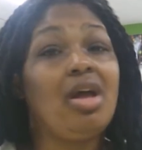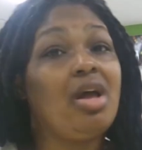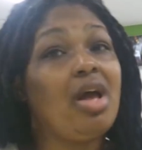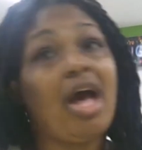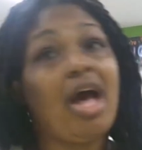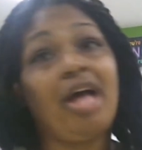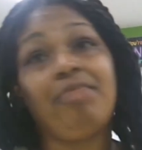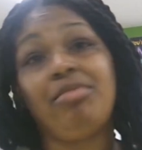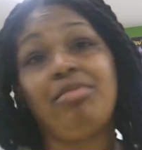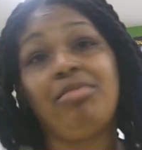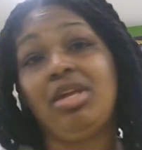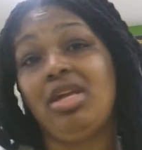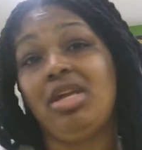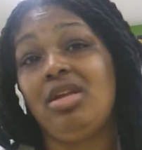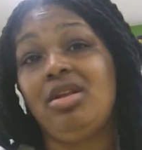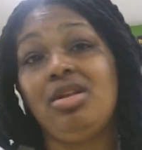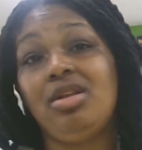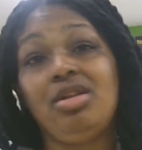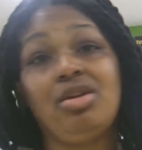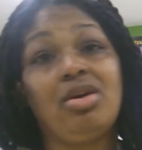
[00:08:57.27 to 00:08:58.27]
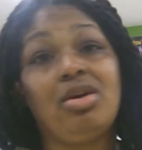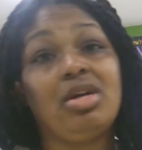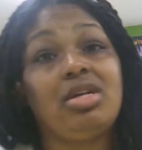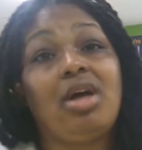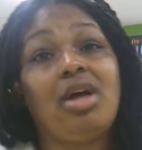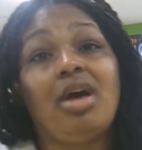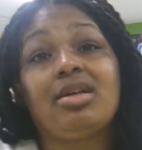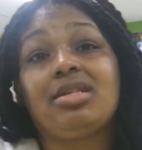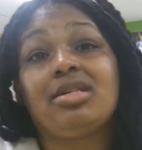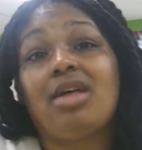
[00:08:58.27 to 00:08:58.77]
I mean, you're a
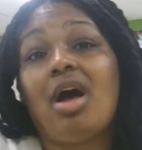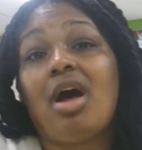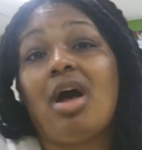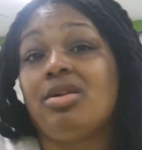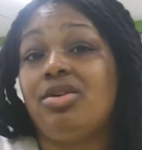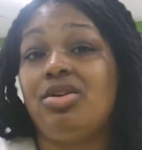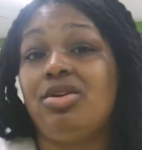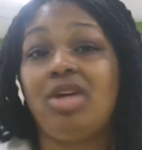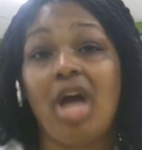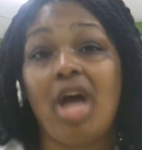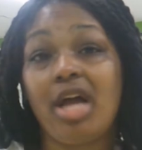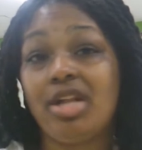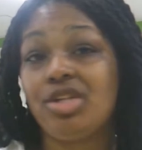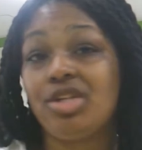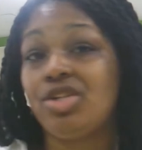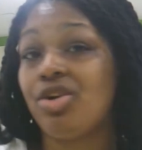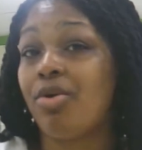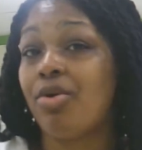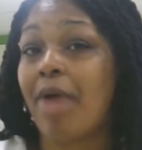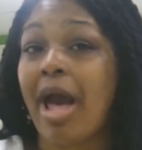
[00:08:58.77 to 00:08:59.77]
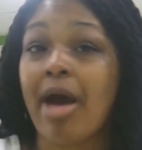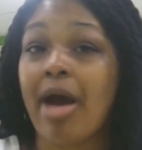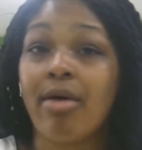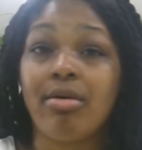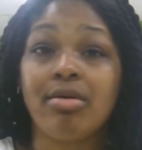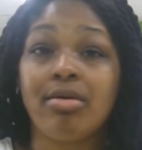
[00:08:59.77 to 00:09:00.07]
TaLK scholar, you gotta show out.